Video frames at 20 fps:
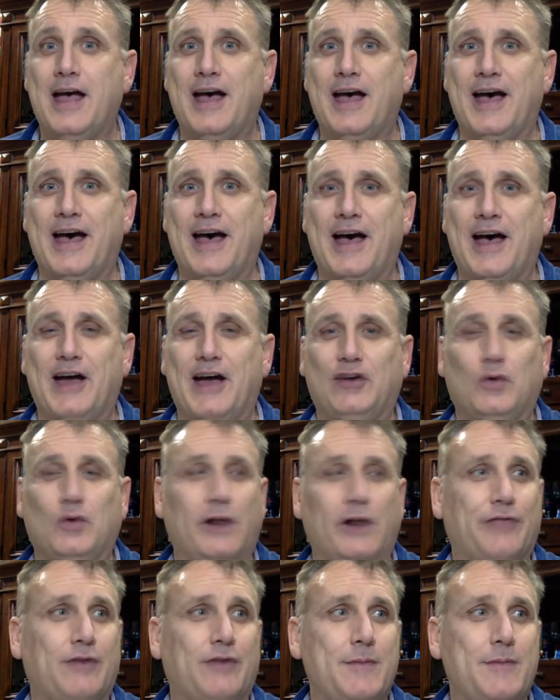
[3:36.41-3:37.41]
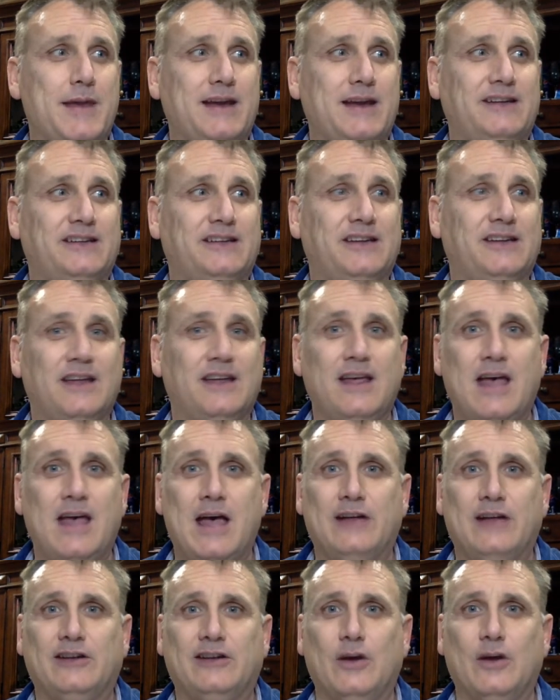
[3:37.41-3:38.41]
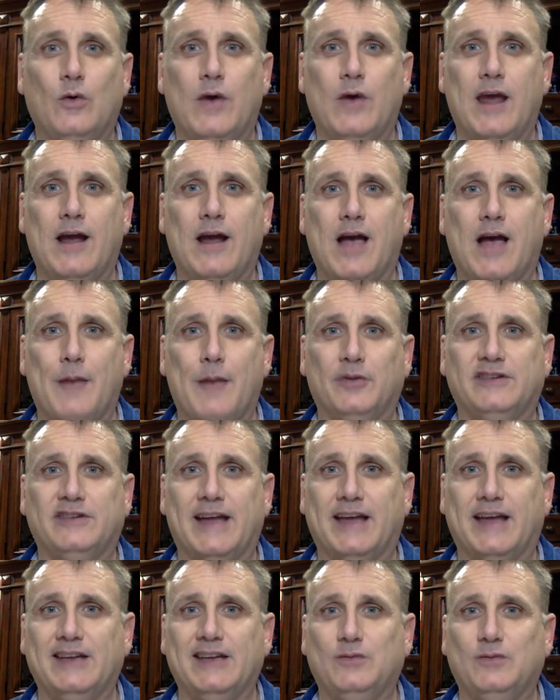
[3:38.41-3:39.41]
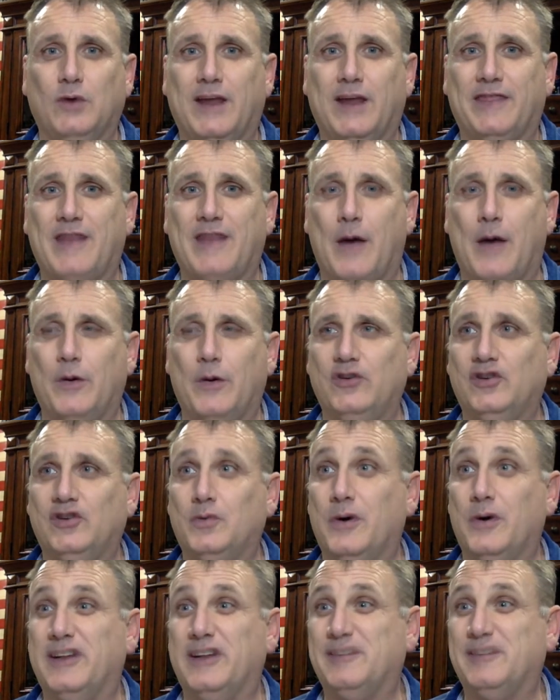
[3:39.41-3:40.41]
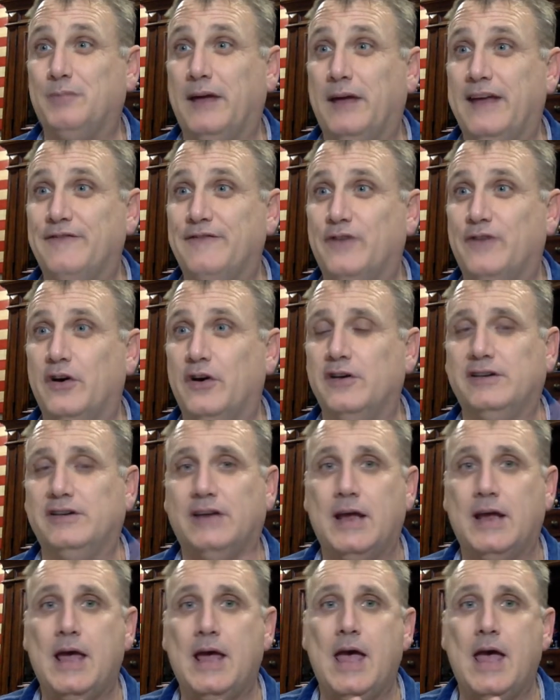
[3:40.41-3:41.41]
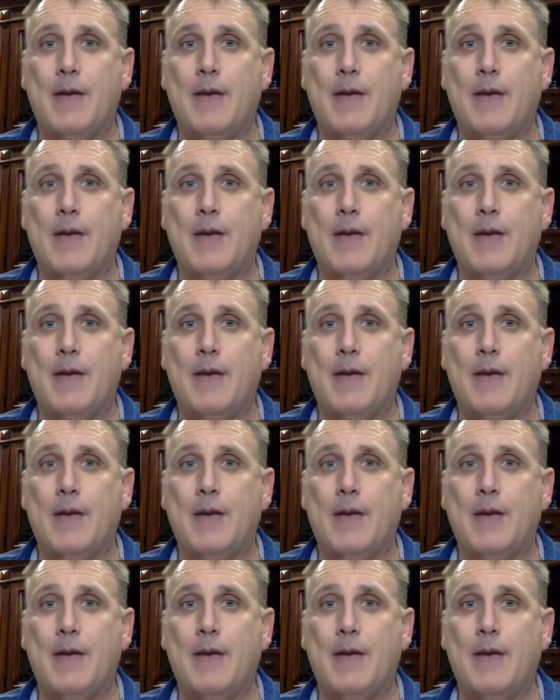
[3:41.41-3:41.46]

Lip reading: 23 minutes. So in a couple seconds, we'll get. Just want to explain first.